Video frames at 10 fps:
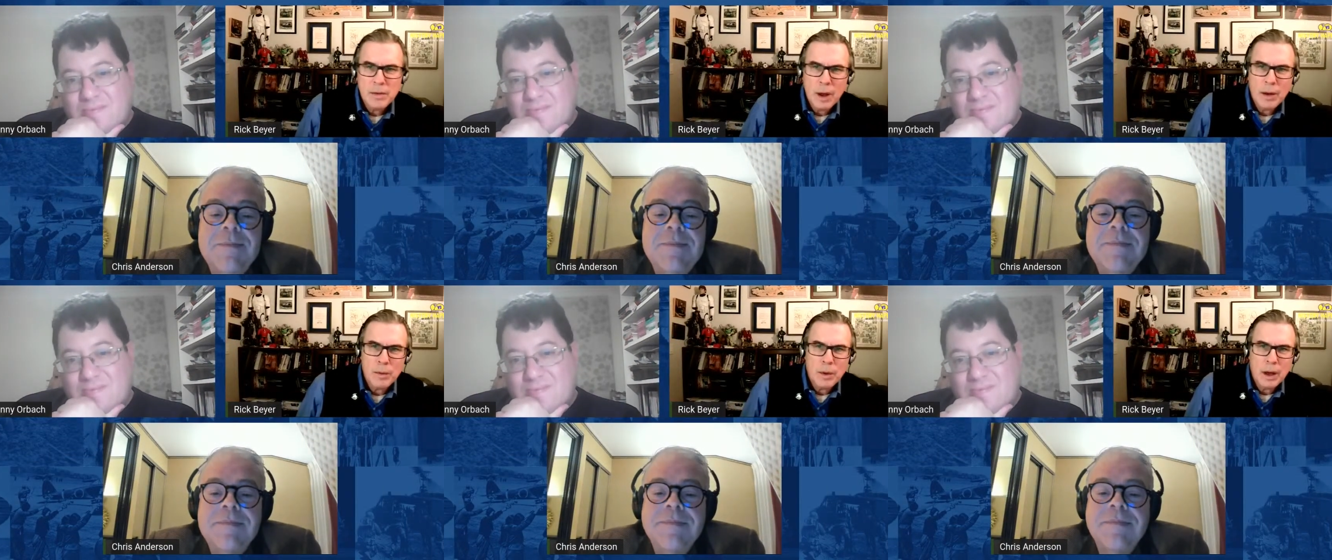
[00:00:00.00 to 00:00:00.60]
Speaker 1: a,
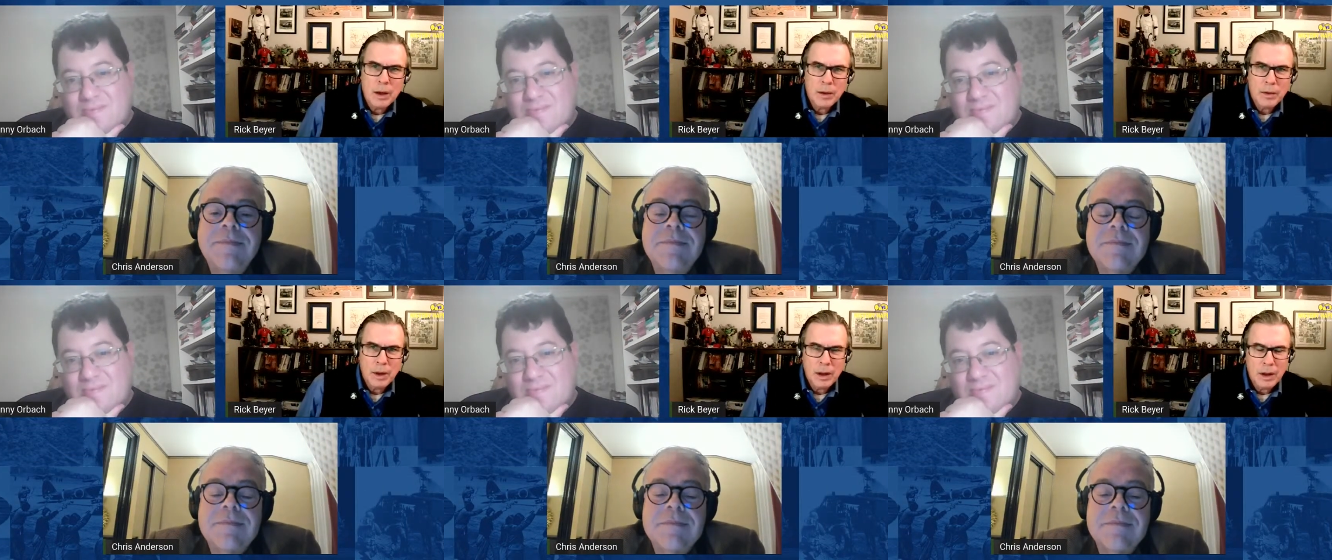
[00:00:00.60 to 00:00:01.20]
a,
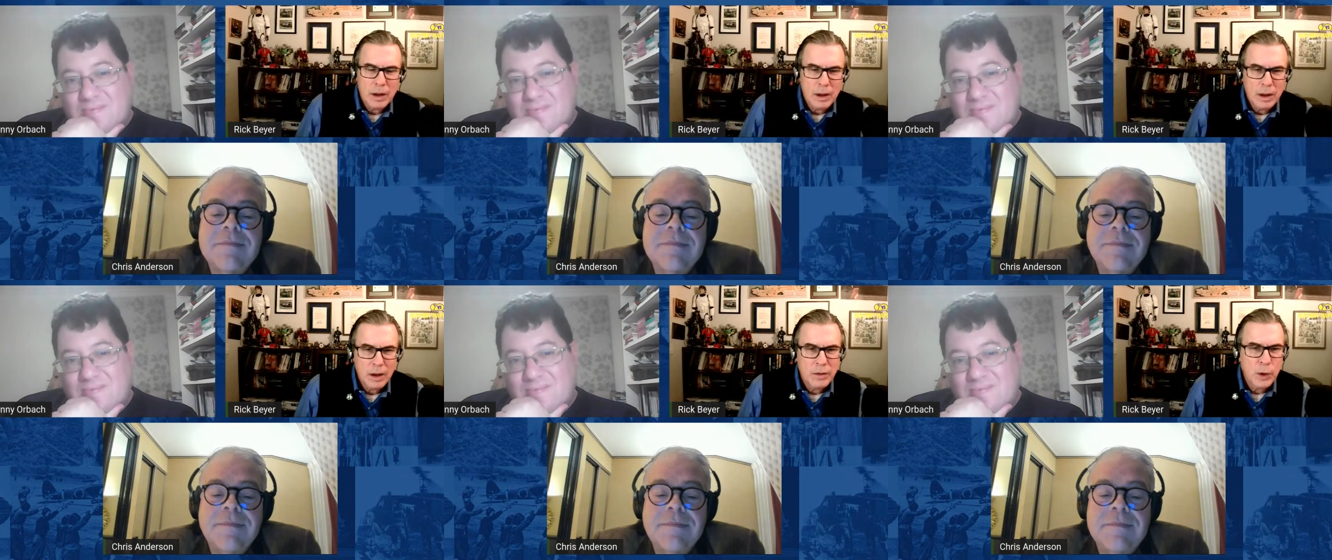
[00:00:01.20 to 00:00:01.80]
a,
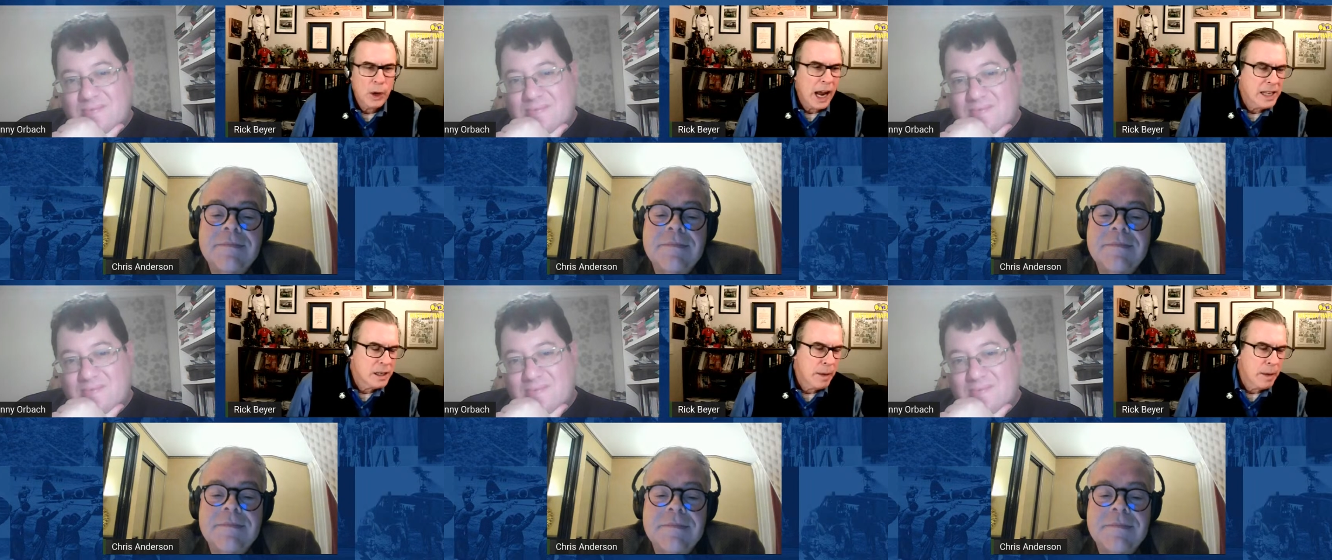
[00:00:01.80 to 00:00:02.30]
viewer asked about it.